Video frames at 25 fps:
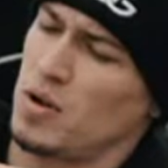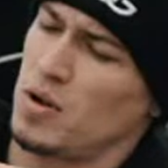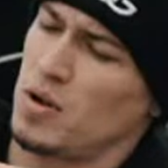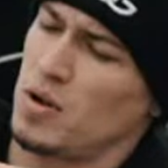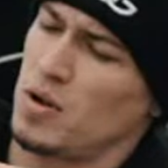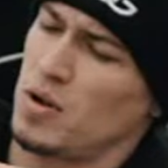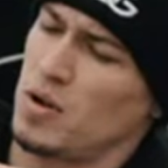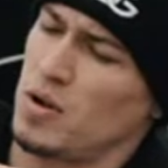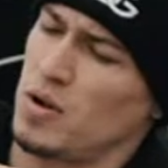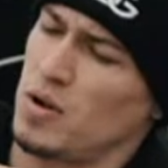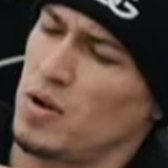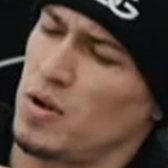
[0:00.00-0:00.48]

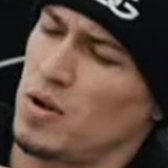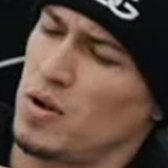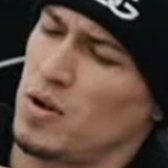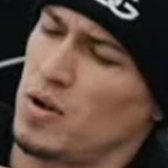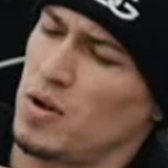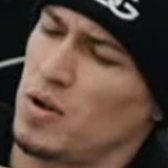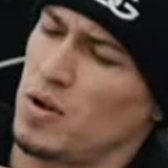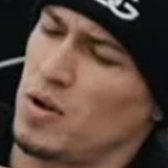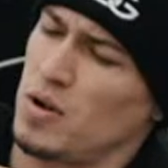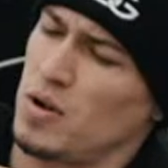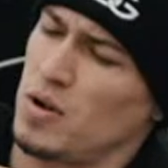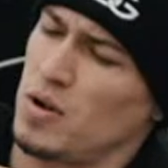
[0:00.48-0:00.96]

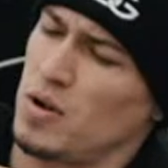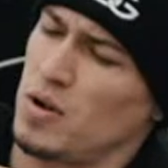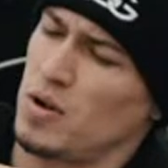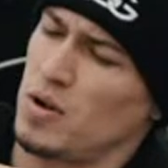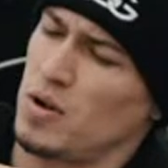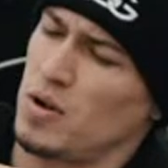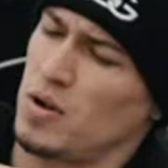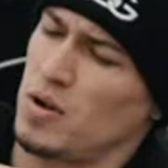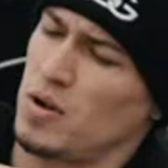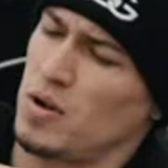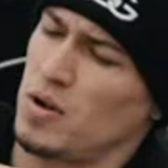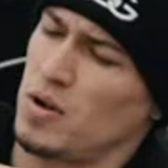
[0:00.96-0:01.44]

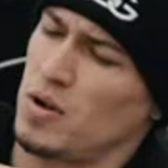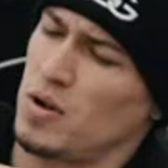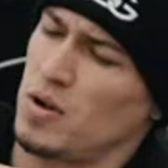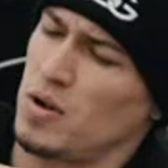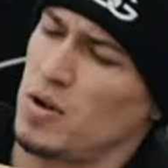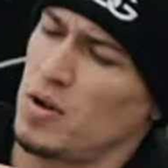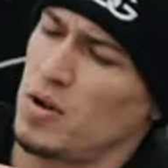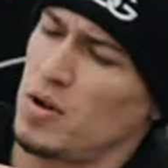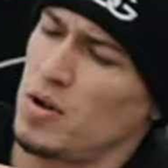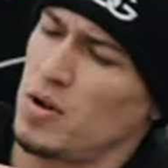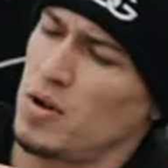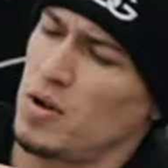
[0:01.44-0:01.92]

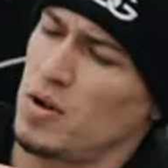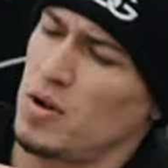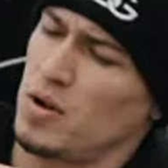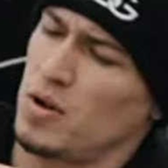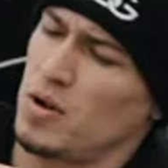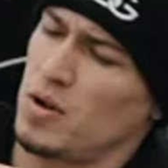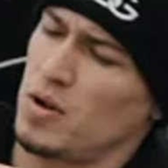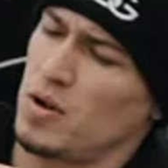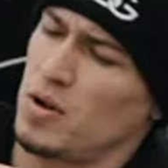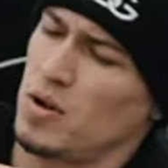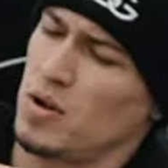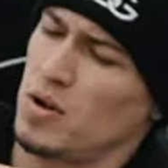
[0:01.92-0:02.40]

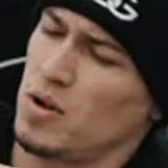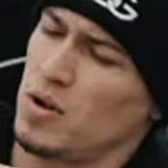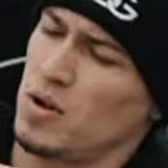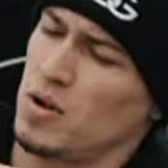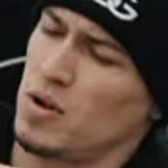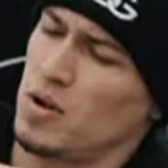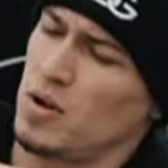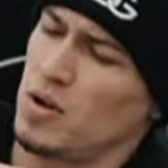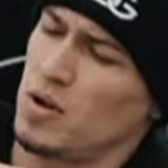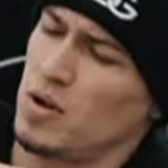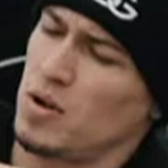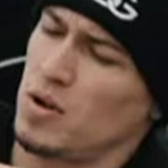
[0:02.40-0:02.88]

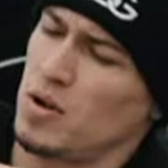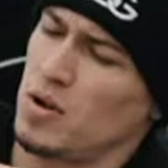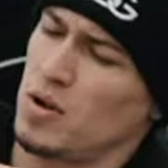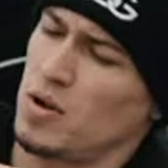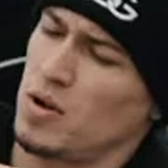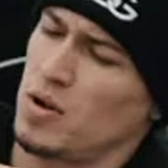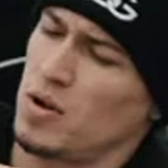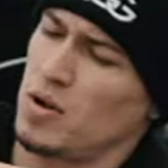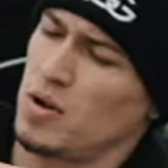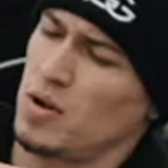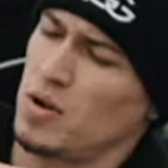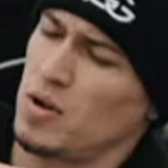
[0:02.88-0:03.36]

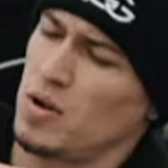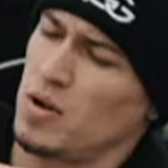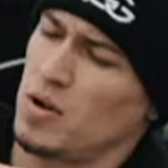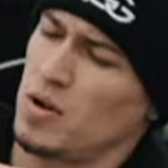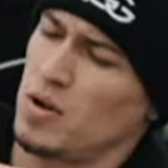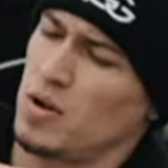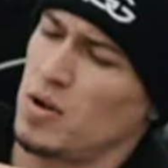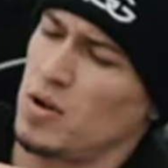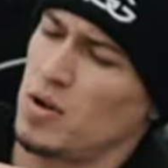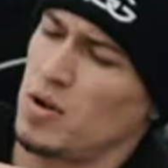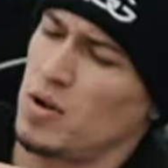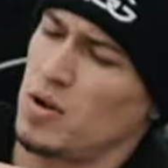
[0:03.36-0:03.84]

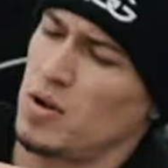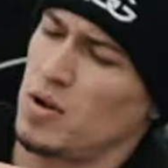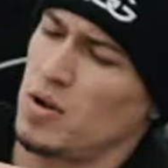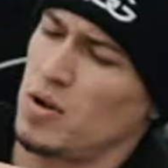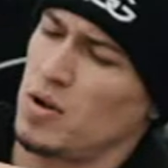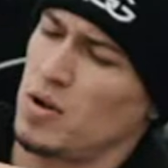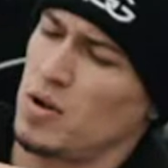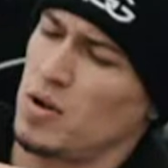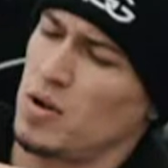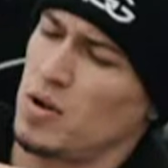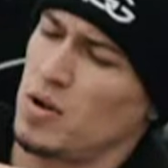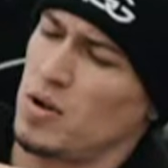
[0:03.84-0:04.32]

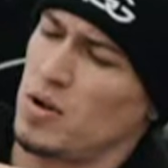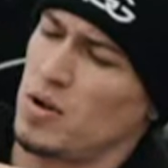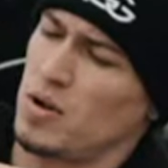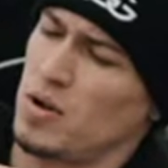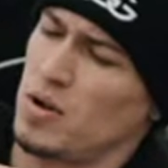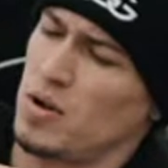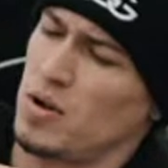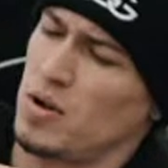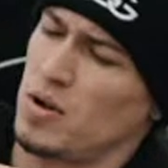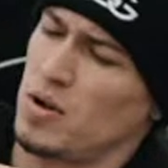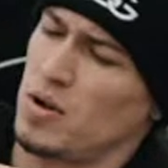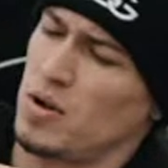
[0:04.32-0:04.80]

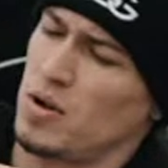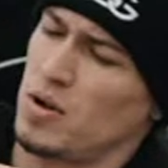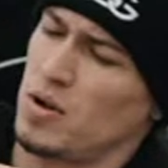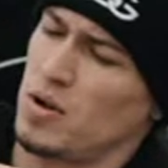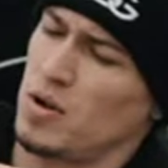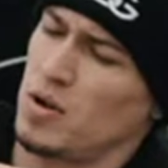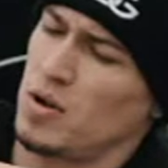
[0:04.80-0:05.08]
The person shown says nothing.